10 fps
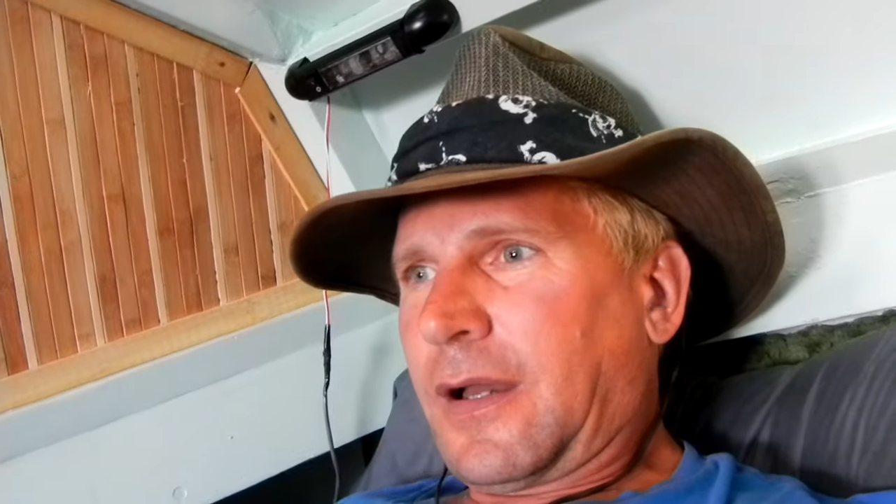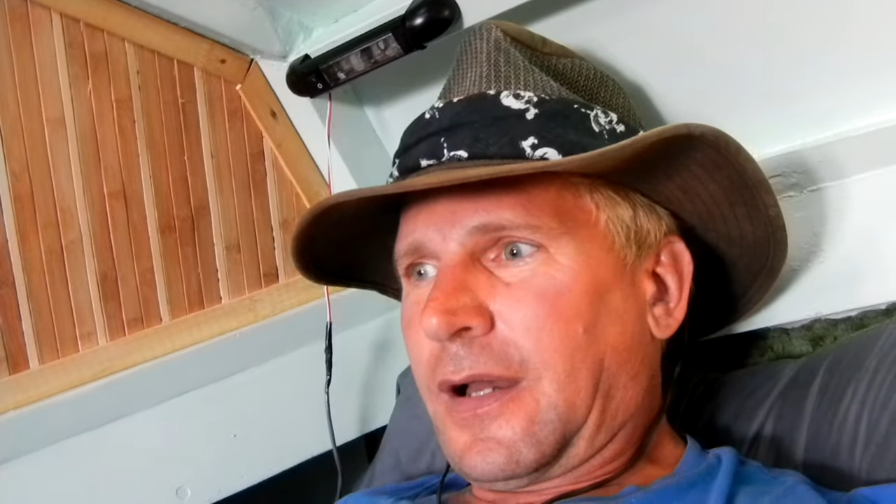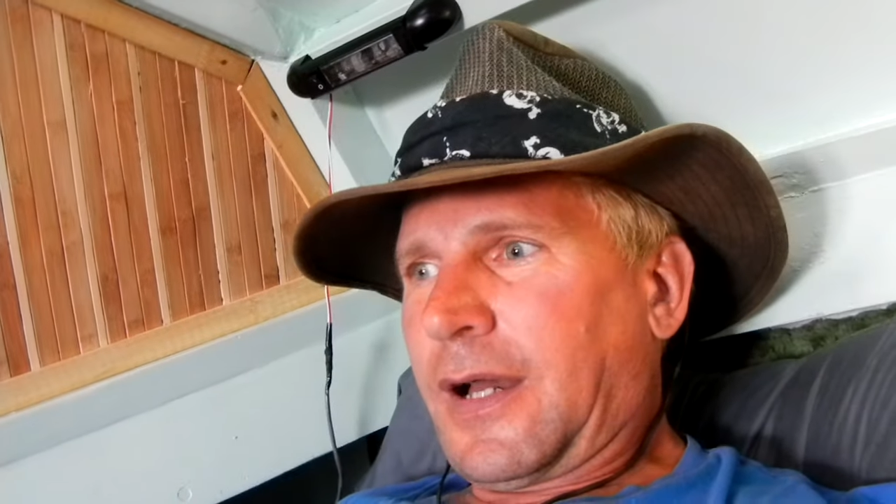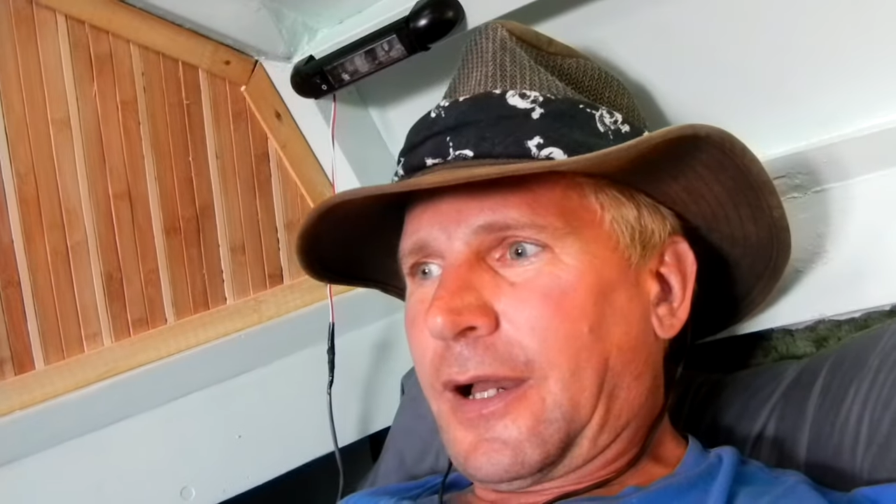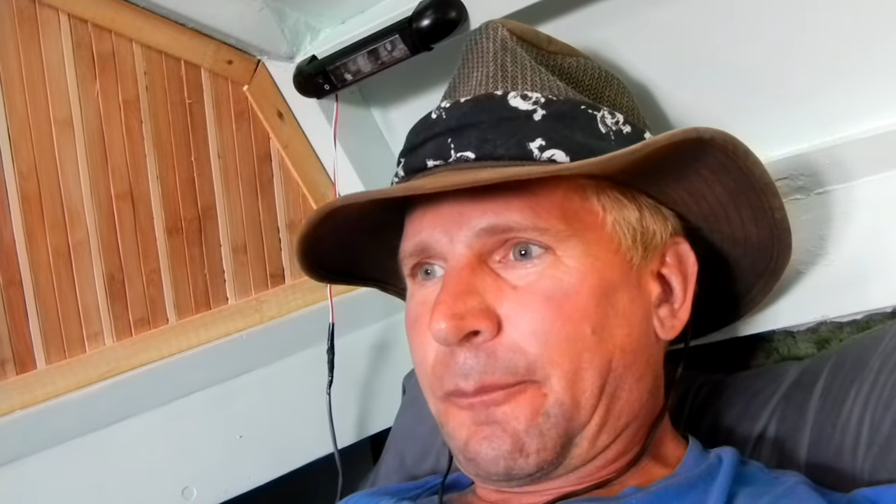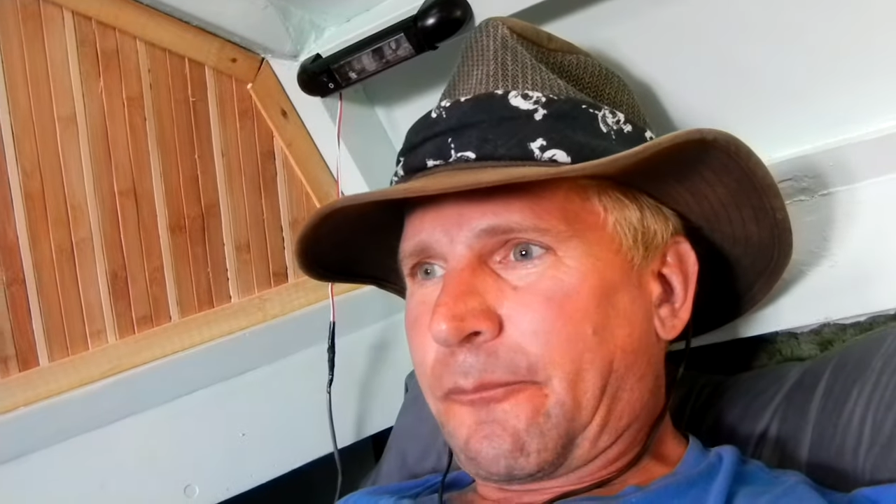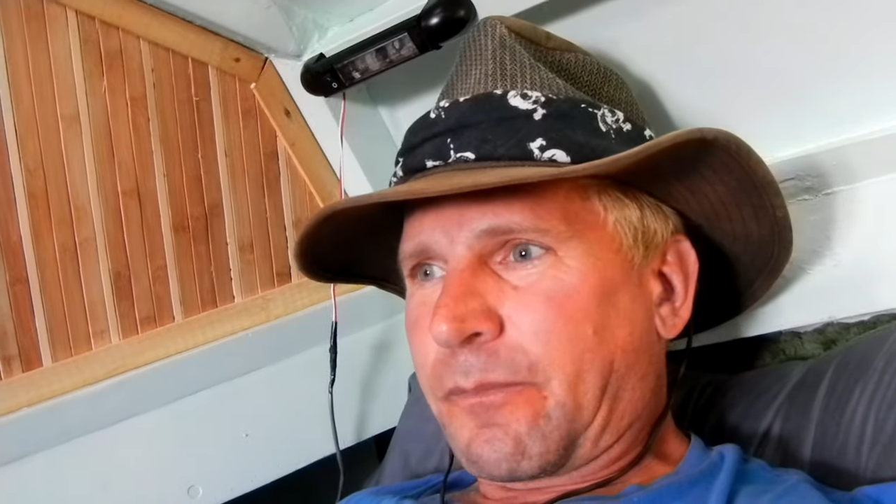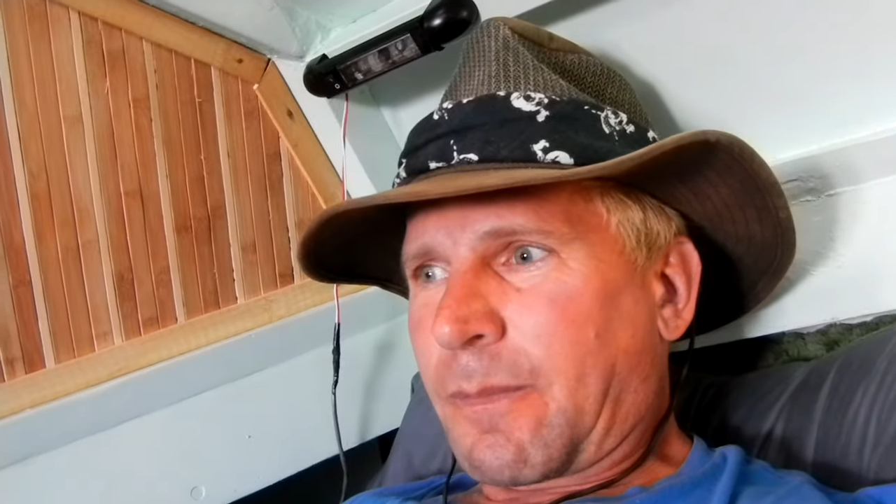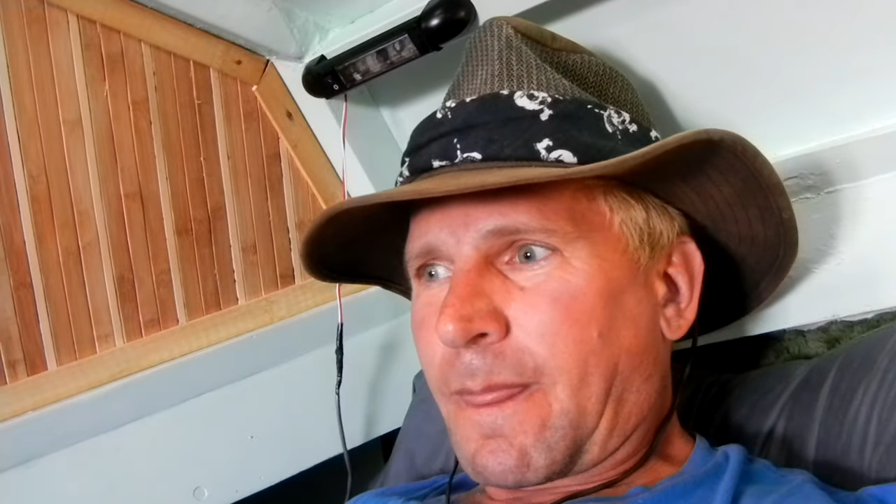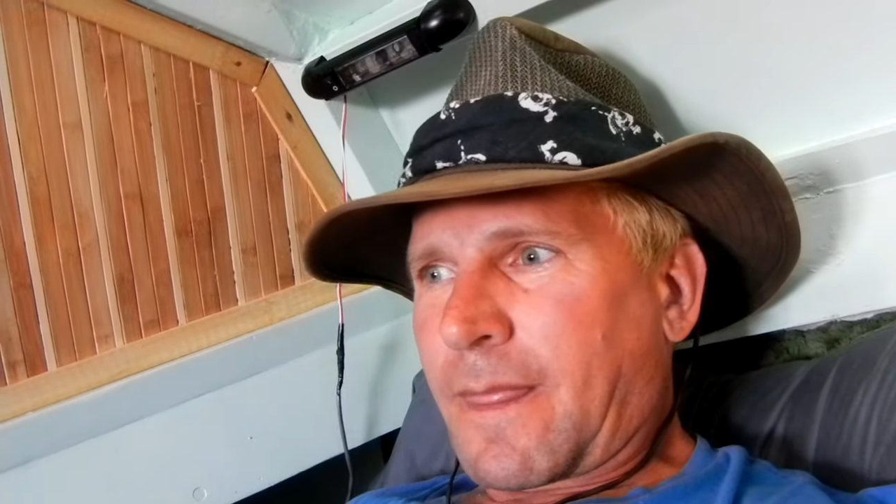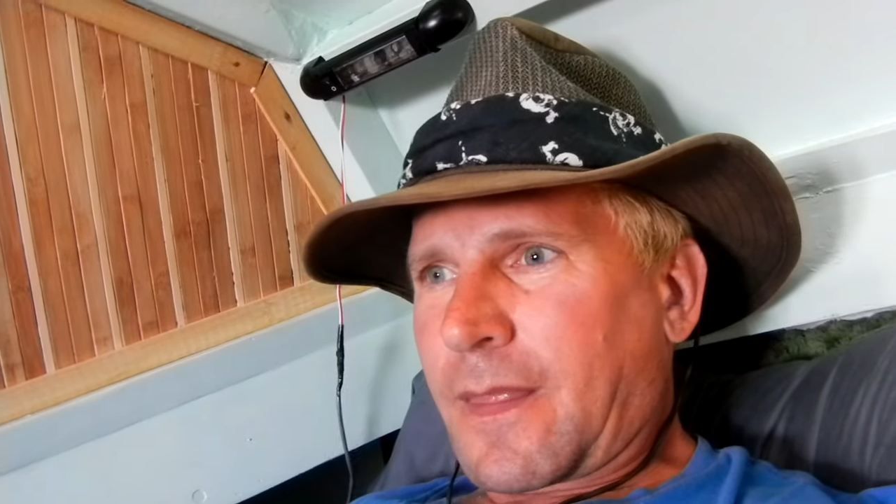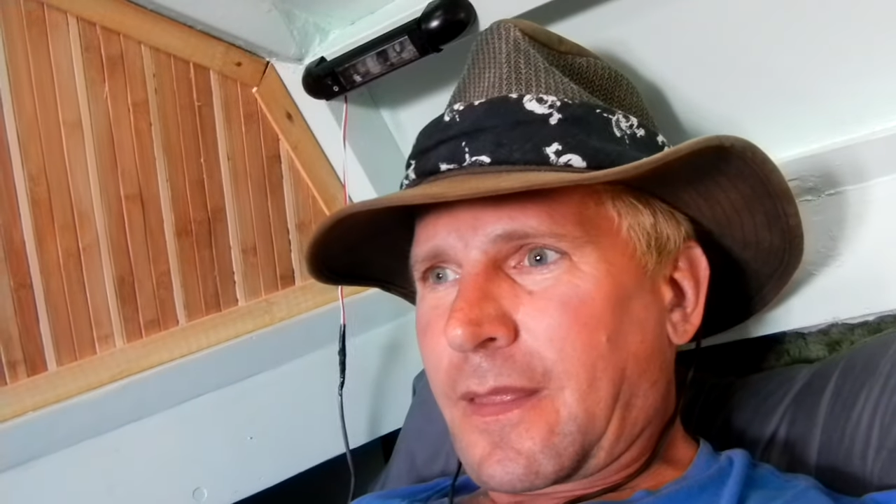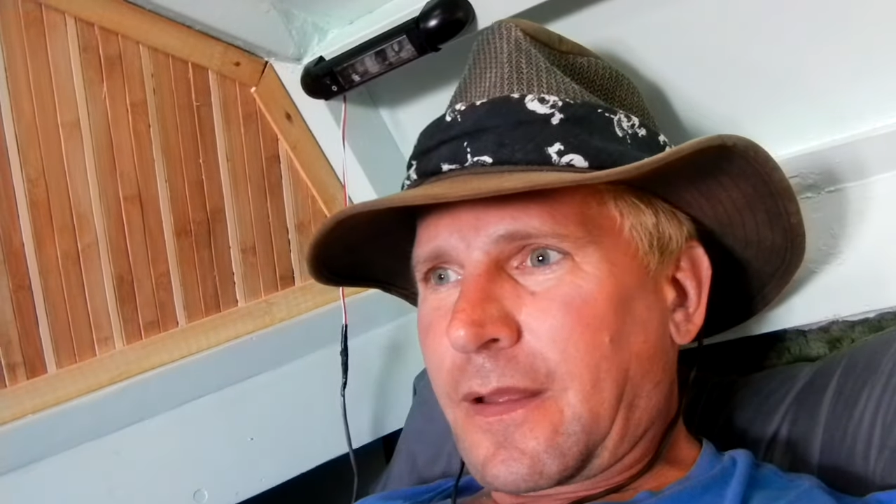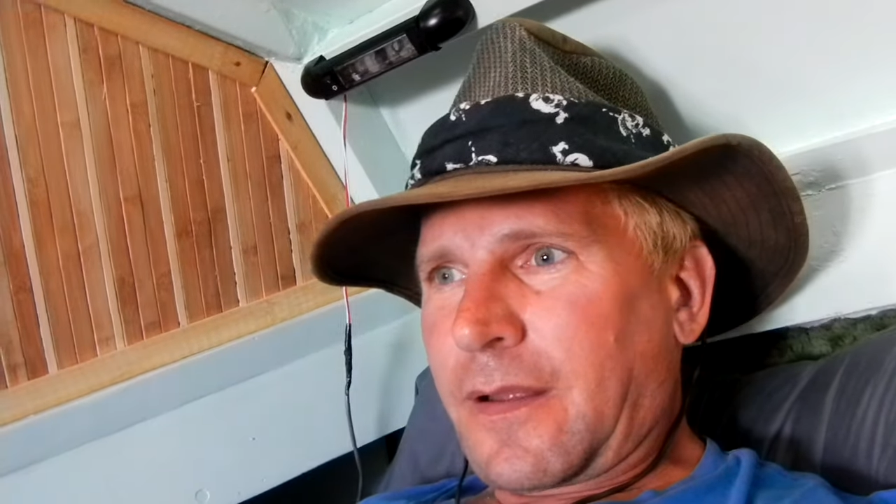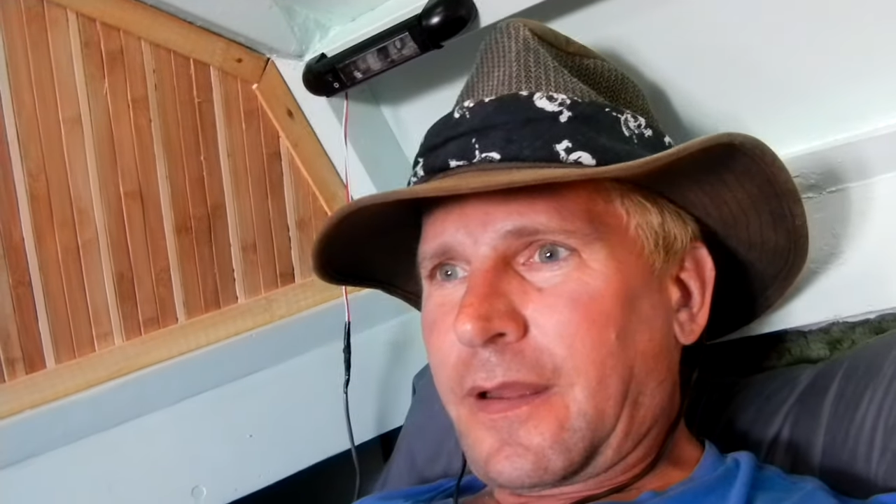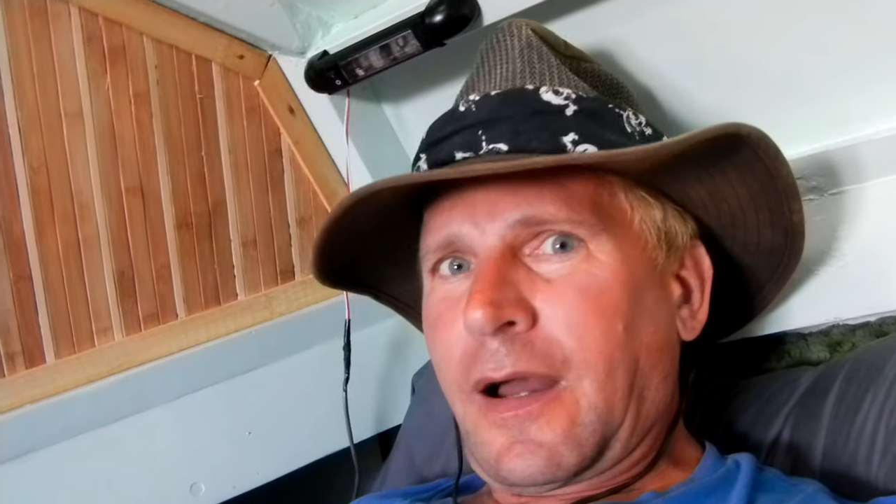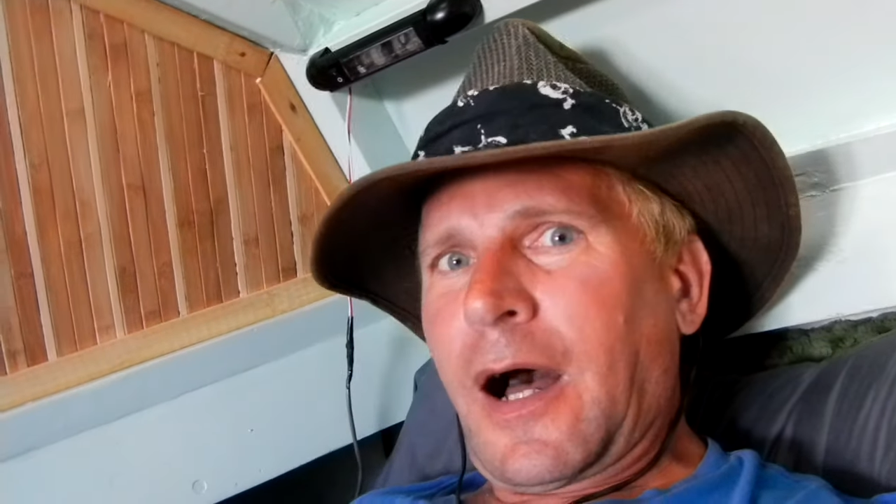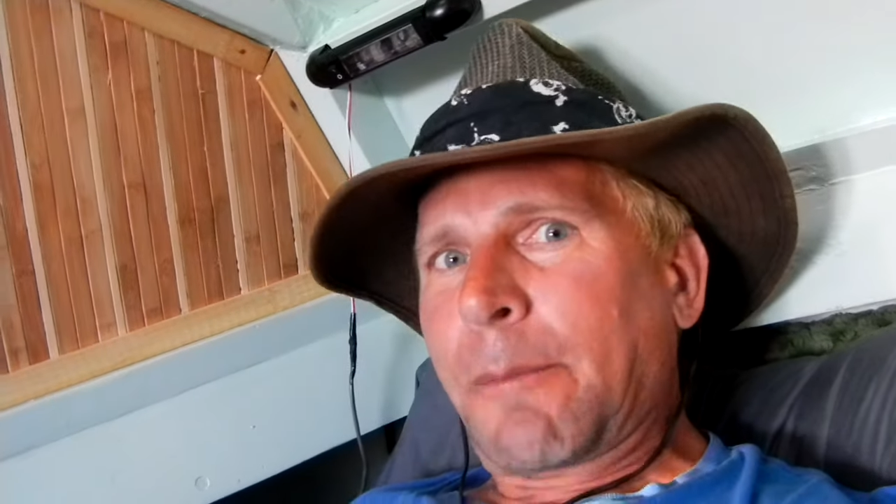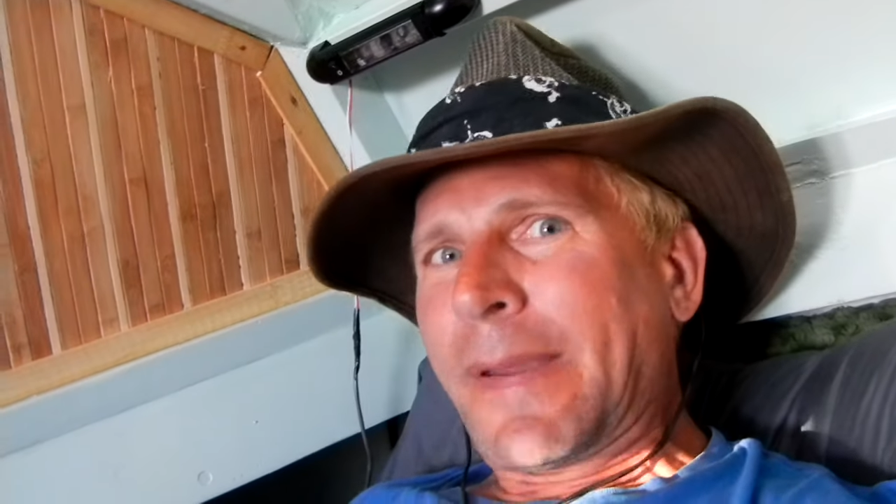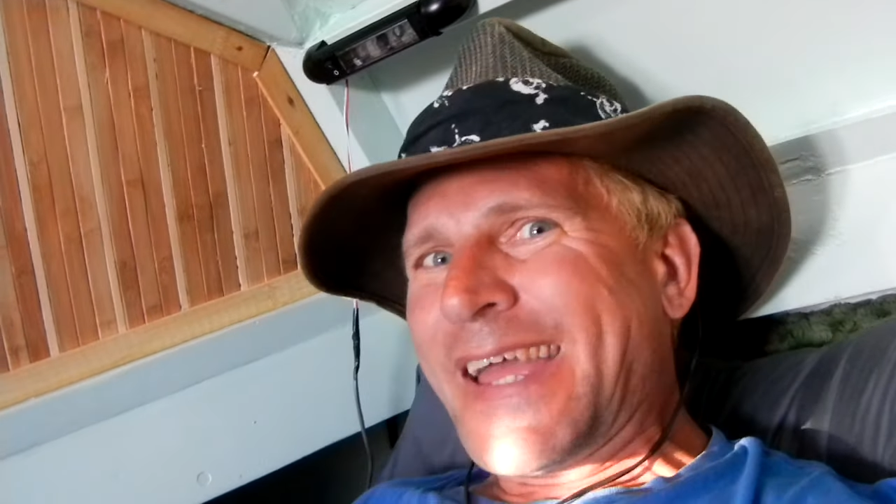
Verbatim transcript: Um, Up